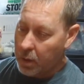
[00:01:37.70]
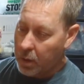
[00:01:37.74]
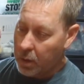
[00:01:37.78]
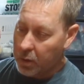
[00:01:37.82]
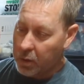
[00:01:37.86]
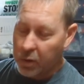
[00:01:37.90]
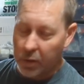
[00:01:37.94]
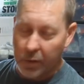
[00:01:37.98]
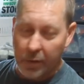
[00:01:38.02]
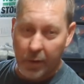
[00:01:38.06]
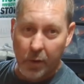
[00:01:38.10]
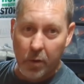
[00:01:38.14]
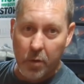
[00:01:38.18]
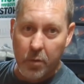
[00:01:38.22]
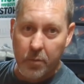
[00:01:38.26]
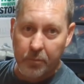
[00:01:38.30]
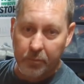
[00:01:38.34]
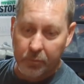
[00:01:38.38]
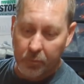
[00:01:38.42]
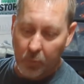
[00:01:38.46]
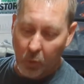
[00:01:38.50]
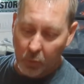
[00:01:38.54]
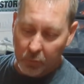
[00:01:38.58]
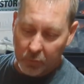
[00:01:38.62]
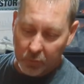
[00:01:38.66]
clear
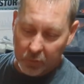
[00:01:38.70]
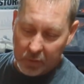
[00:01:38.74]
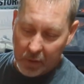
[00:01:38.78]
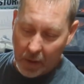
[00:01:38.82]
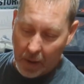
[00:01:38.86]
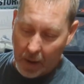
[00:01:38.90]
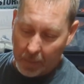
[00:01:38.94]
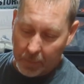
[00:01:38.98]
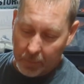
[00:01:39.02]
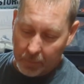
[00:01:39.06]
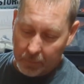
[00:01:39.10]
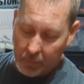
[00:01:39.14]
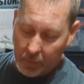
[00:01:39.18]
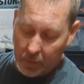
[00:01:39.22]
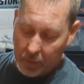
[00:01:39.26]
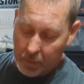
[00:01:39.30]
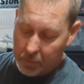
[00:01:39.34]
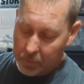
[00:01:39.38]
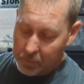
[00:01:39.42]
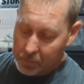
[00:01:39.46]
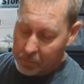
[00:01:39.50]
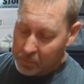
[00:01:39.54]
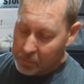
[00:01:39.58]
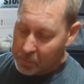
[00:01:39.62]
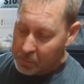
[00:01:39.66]
over top of it.
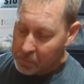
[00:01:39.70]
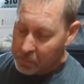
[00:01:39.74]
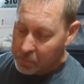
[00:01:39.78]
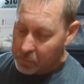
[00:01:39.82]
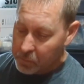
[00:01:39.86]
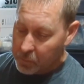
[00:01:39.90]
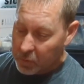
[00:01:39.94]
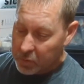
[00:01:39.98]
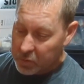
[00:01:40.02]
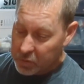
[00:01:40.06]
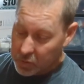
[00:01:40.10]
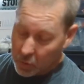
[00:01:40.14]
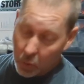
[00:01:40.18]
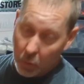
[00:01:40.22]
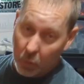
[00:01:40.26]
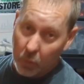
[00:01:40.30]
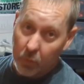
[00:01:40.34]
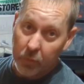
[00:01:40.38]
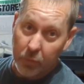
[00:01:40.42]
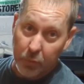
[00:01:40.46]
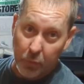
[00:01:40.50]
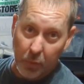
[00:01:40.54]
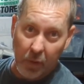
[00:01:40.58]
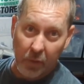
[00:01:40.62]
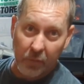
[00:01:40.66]
So
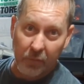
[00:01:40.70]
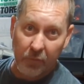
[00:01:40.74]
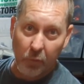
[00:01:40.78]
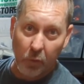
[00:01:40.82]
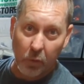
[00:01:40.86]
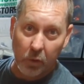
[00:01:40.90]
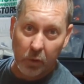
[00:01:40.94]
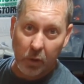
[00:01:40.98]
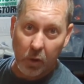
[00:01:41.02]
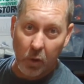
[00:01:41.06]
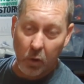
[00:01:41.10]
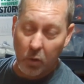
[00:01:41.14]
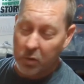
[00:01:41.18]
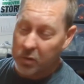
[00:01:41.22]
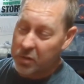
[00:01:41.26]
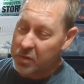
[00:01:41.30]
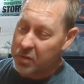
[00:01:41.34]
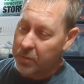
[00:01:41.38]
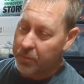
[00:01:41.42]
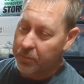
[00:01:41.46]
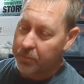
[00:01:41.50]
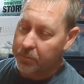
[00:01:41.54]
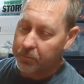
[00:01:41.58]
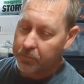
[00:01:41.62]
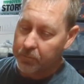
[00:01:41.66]
3 to 4 coats,
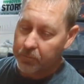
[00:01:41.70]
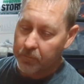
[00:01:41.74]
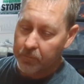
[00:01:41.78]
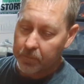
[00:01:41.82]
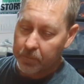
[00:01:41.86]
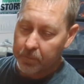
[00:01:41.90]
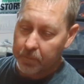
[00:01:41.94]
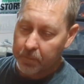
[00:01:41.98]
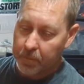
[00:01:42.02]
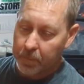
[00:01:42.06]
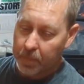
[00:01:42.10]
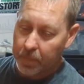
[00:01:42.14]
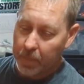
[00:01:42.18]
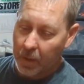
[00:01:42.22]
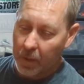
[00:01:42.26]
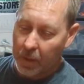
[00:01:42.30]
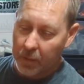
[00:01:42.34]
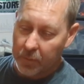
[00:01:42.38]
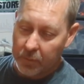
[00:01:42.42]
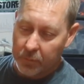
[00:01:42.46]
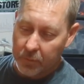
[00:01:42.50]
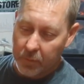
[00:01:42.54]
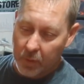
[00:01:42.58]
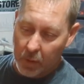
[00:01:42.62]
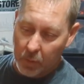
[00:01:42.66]

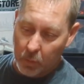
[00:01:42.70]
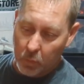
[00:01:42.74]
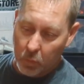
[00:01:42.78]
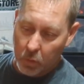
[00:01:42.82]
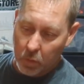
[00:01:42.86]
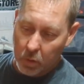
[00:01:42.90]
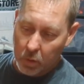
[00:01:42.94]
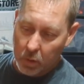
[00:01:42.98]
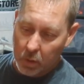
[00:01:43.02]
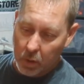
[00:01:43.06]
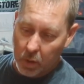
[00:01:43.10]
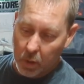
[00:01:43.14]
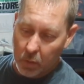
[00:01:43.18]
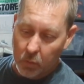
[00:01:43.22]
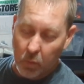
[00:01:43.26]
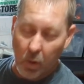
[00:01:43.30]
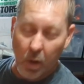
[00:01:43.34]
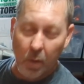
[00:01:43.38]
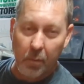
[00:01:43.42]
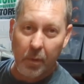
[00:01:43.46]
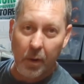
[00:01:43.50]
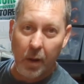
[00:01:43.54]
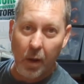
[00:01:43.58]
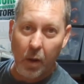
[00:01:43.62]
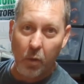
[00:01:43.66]
and then we'll
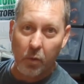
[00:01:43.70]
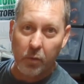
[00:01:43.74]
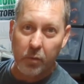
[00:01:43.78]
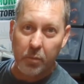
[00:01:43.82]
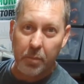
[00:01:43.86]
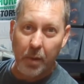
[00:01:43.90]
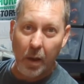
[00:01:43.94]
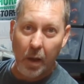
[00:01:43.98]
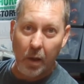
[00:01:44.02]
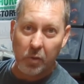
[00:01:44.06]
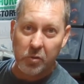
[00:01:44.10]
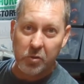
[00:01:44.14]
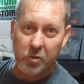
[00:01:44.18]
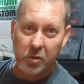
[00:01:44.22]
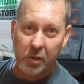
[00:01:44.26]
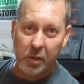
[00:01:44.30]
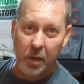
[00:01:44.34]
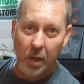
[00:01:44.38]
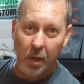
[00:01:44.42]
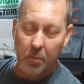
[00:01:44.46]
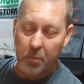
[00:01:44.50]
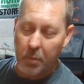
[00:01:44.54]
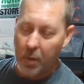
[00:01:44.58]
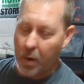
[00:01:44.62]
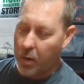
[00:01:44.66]
rub it out with polishing
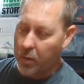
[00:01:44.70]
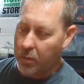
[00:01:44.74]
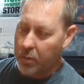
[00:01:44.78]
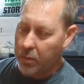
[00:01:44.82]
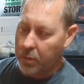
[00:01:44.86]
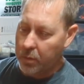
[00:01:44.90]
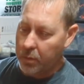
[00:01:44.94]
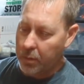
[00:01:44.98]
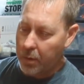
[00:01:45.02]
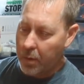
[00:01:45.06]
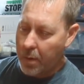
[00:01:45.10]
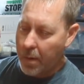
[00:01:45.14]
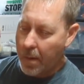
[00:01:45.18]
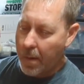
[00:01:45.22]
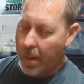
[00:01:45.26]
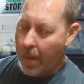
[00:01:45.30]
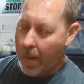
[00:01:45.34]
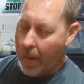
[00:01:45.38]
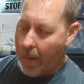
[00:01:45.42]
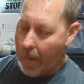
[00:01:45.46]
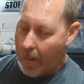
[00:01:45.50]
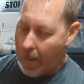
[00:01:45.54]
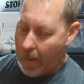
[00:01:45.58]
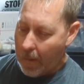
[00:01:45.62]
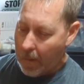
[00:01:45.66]
compound.
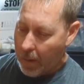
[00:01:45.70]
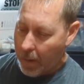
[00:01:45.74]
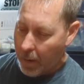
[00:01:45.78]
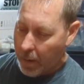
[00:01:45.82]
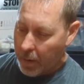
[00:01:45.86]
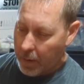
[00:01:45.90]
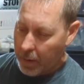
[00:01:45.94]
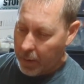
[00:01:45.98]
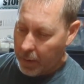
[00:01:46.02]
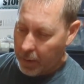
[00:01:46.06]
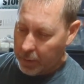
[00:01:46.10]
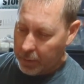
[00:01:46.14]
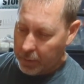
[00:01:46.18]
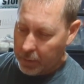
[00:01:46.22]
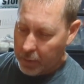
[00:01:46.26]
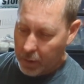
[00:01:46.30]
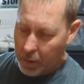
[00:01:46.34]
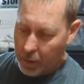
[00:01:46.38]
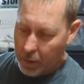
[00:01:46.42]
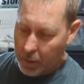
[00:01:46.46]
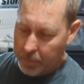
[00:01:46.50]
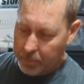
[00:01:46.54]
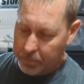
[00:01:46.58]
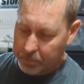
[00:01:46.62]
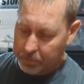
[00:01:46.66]
And
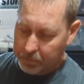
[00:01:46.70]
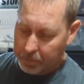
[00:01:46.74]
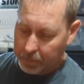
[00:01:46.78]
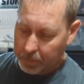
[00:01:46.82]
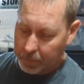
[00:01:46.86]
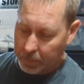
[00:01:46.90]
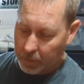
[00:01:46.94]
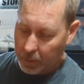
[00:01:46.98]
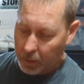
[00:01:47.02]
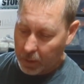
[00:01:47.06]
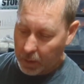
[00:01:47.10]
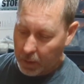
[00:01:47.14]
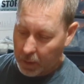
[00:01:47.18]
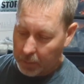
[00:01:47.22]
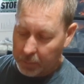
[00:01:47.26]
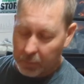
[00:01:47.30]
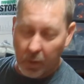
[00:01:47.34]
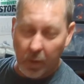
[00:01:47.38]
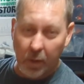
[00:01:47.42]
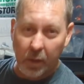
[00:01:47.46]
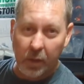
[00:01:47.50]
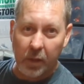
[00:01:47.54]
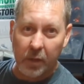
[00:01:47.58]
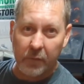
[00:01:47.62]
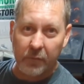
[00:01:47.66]
I'm
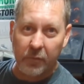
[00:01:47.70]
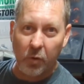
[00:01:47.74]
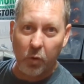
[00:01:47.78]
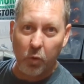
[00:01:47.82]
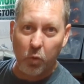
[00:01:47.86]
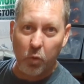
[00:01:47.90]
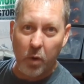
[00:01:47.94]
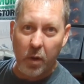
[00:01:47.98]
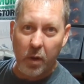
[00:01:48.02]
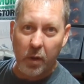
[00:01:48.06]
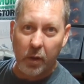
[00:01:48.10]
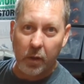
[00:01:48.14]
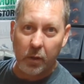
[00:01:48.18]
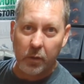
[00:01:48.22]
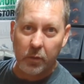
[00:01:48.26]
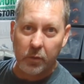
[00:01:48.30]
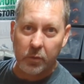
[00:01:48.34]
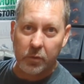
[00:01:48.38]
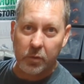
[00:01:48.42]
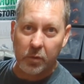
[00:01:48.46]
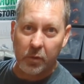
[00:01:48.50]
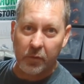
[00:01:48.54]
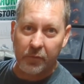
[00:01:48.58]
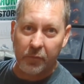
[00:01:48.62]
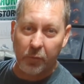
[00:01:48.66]
going to give it a week
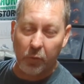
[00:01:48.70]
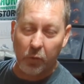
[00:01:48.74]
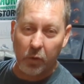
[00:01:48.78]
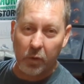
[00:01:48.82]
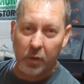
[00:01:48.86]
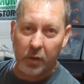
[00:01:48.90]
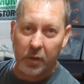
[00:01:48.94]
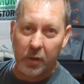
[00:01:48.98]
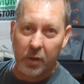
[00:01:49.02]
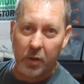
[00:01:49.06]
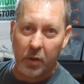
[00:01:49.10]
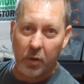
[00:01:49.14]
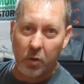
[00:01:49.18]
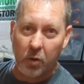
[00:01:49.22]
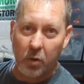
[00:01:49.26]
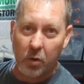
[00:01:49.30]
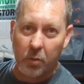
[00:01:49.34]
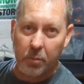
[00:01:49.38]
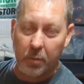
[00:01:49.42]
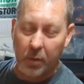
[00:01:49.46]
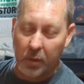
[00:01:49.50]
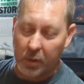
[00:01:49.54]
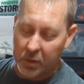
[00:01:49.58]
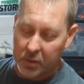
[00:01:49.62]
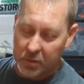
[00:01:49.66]
to fully cure
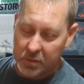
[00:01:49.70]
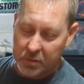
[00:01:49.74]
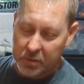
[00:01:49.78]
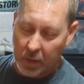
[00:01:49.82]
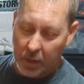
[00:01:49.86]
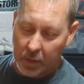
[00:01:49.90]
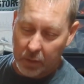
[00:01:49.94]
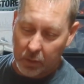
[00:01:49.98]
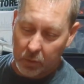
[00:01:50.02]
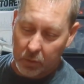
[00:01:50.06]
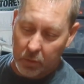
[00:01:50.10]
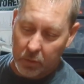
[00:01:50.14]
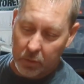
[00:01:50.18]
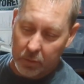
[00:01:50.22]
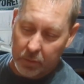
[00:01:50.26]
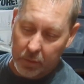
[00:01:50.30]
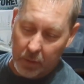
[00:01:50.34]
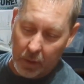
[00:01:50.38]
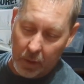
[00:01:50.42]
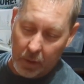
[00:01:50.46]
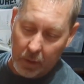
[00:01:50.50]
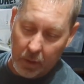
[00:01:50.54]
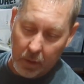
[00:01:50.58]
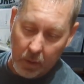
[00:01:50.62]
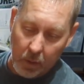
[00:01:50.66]
because I learned
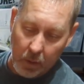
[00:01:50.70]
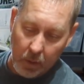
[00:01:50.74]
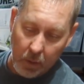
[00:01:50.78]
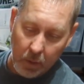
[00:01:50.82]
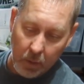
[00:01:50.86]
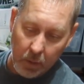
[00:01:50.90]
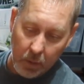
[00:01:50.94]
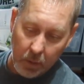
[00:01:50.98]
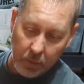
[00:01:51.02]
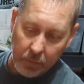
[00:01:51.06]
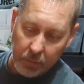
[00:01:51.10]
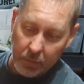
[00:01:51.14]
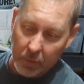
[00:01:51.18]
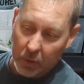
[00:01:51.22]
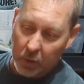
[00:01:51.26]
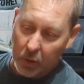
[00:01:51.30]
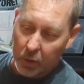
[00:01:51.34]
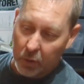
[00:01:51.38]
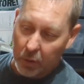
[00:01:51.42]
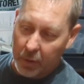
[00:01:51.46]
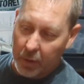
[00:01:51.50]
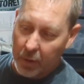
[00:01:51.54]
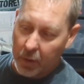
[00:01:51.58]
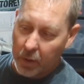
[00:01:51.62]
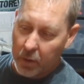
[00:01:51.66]
that the
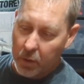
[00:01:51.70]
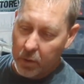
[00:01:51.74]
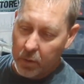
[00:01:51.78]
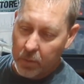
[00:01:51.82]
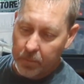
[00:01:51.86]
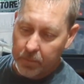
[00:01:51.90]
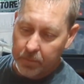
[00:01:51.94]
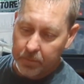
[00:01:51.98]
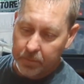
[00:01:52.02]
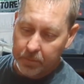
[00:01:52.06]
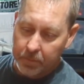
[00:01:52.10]
clear